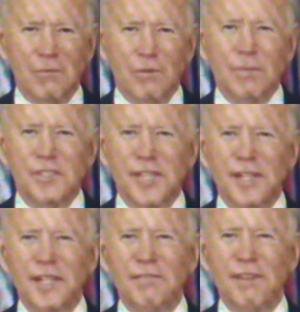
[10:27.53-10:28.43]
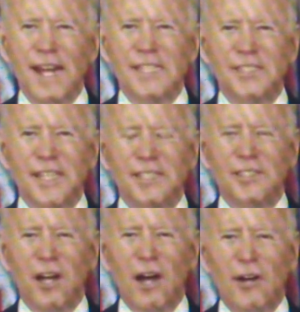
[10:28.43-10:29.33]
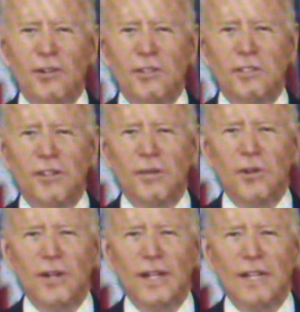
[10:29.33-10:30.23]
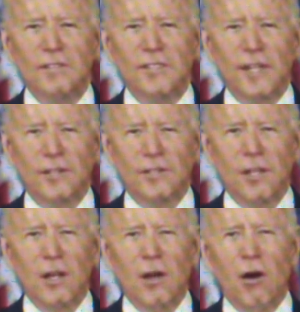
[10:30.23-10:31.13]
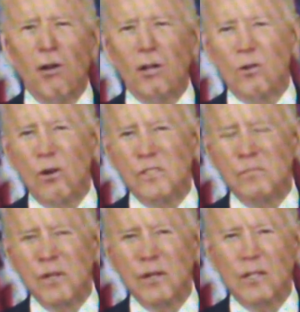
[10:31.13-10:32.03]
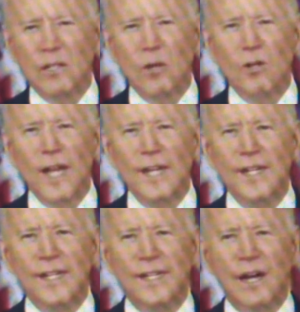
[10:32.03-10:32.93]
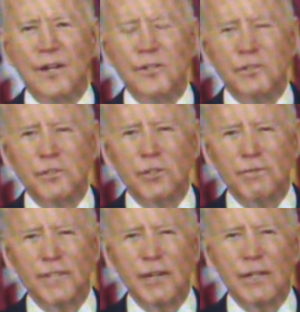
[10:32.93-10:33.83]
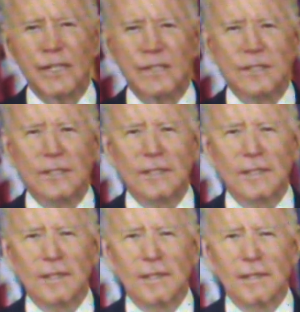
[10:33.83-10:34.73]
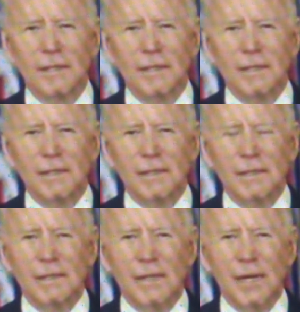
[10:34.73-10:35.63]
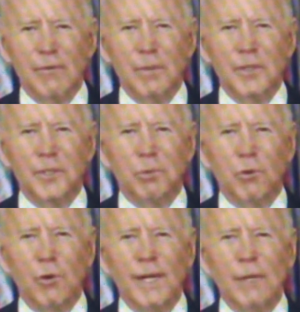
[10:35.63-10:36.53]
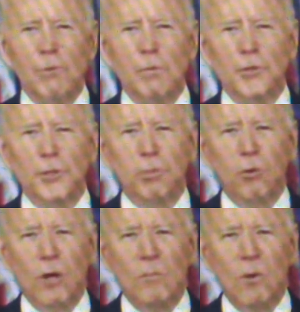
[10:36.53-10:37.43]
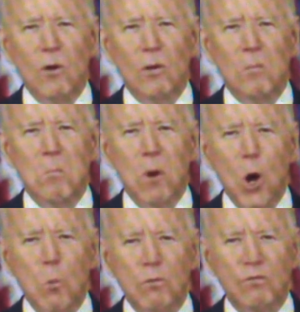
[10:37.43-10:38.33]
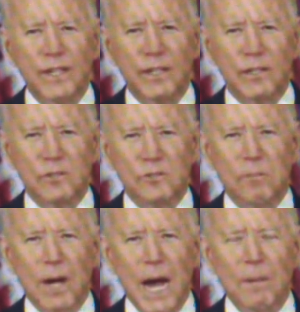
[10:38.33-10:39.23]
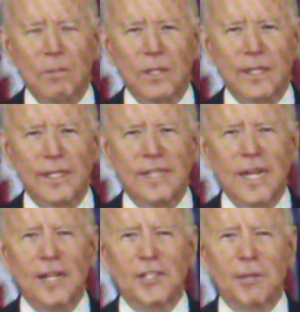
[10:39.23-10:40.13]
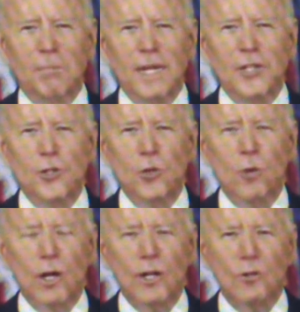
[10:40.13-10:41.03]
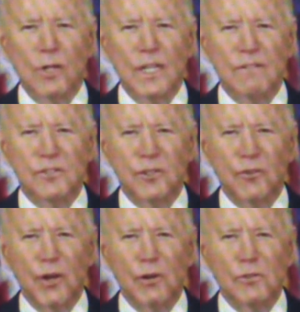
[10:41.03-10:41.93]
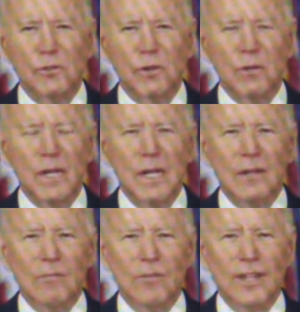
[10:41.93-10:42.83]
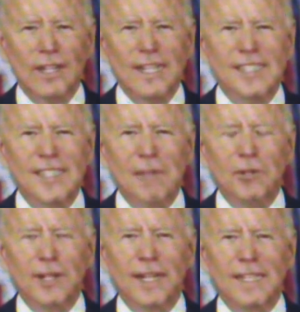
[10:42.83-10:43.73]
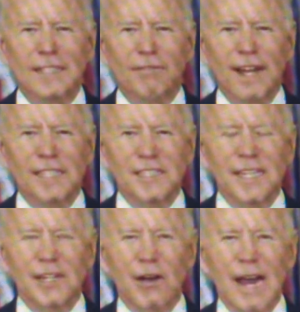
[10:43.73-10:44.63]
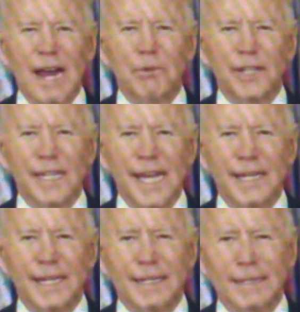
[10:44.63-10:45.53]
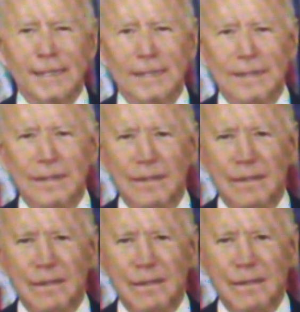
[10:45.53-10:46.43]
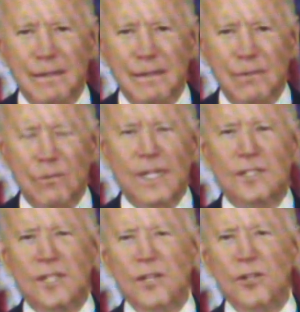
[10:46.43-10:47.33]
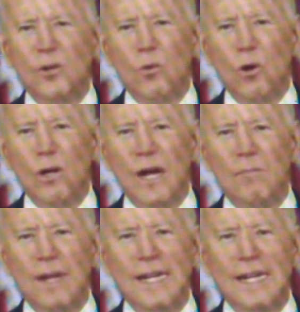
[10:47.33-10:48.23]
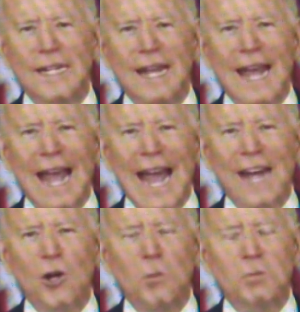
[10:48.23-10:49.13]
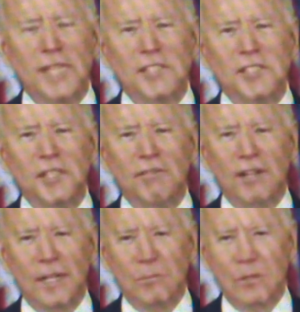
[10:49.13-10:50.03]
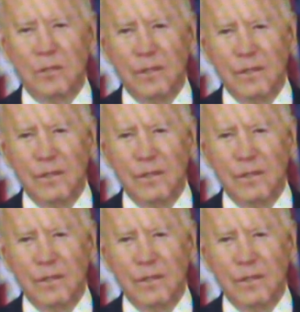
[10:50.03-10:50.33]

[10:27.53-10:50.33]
We've been sending vaccines to hundreds of community health centers all across America, located in underserved areas. And we've been deploying, and we will deploy more mobile vehicles and pop-up clinics to meet you where you live, so those who are the least able to get the vaccine are able to get it. We continue to work on making at-home testing available.